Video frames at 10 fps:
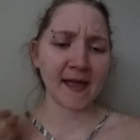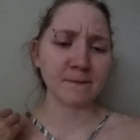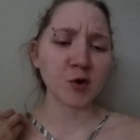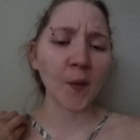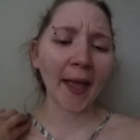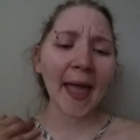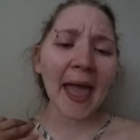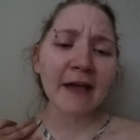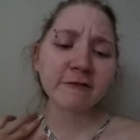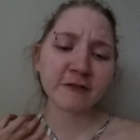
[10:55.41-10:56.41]
I broke
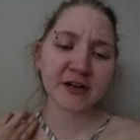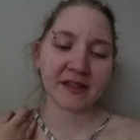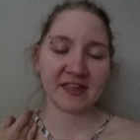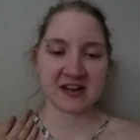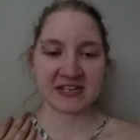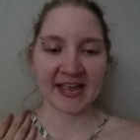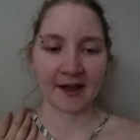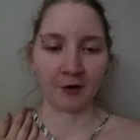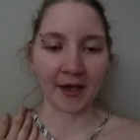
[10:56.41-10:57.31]
everything down.